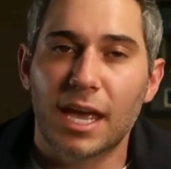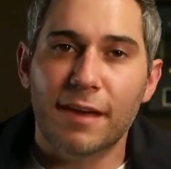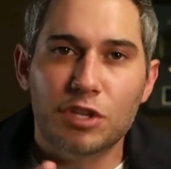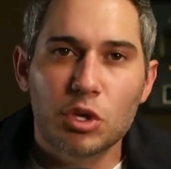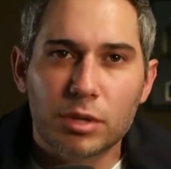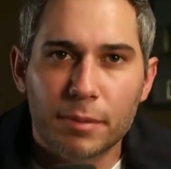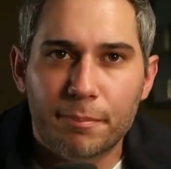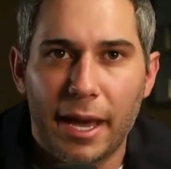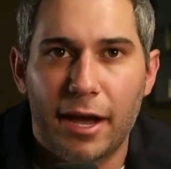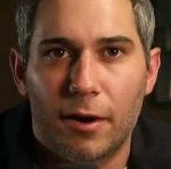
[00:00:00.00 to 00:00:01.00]
If you
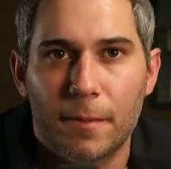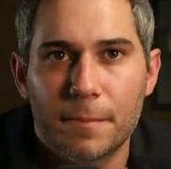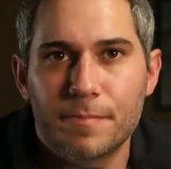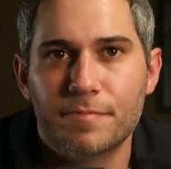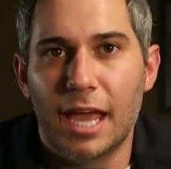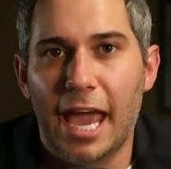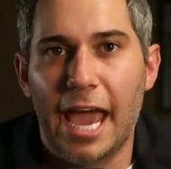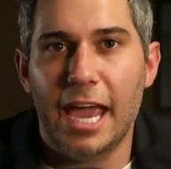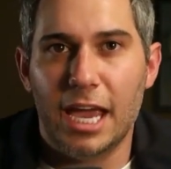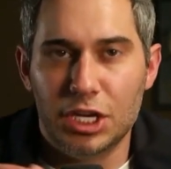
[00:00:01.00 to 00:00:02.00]
compare
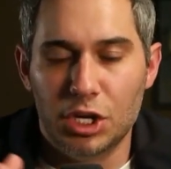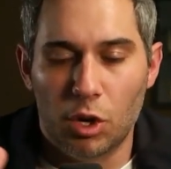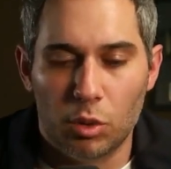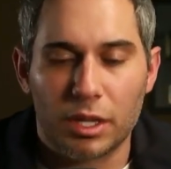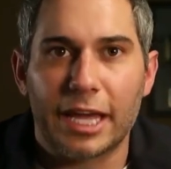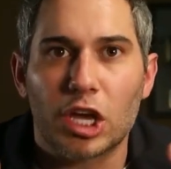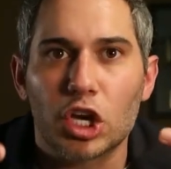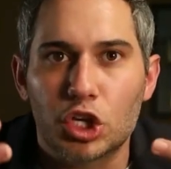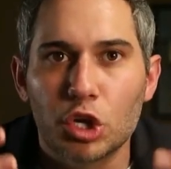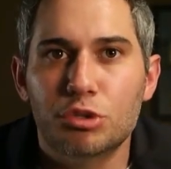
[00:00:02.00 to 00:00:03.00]
like
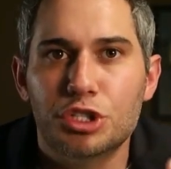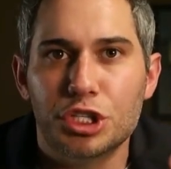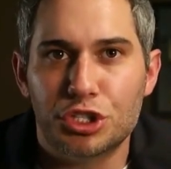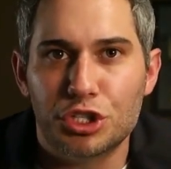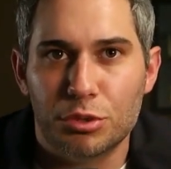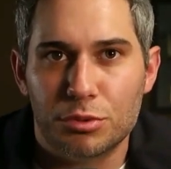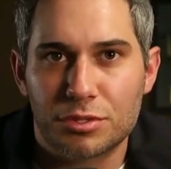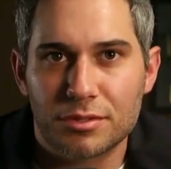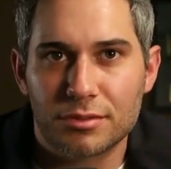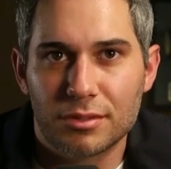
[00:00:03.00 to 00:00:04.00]
Gucci
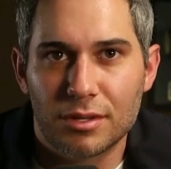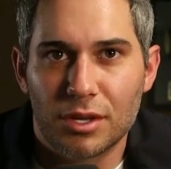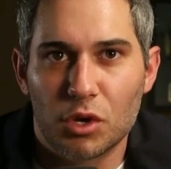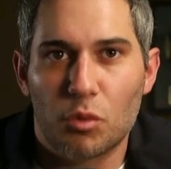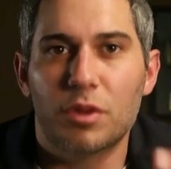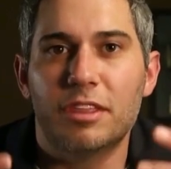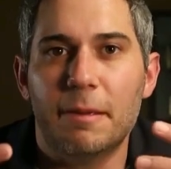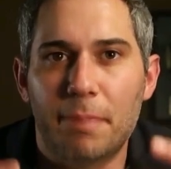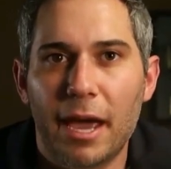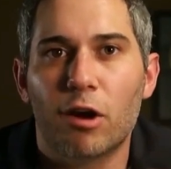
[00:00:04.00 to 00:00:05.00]
shoes with
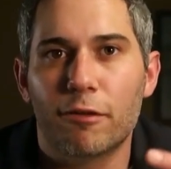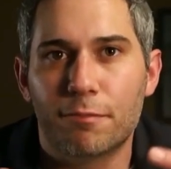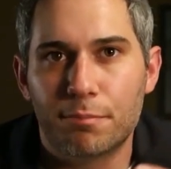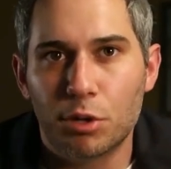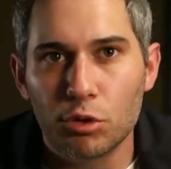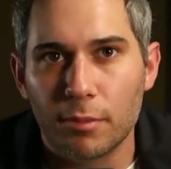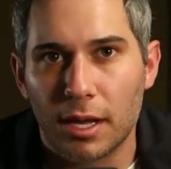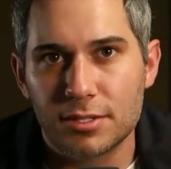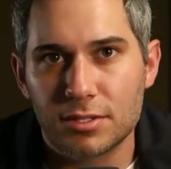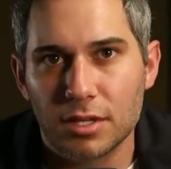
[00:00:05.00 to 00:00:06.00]
a pair of
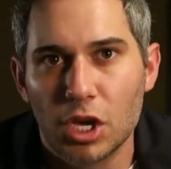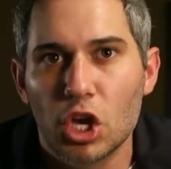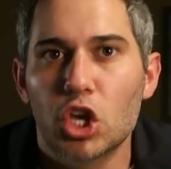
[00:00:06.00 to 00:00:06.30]
Pumas,